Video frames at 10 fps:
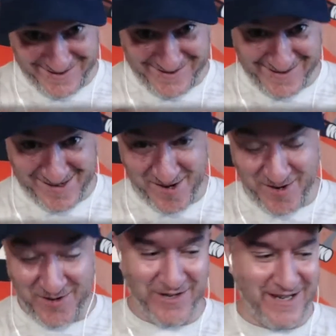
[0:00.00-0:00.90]

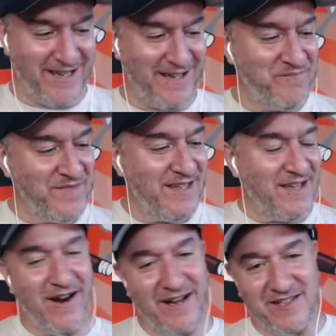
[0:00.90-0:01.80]
So, uh, all
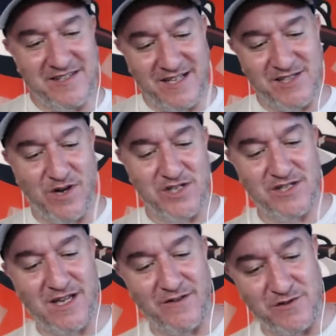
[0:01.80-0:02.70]
right, this next question
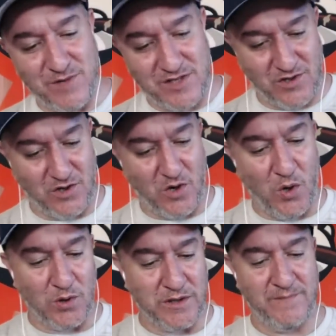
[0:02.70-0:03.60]
comes from Mr. Gold.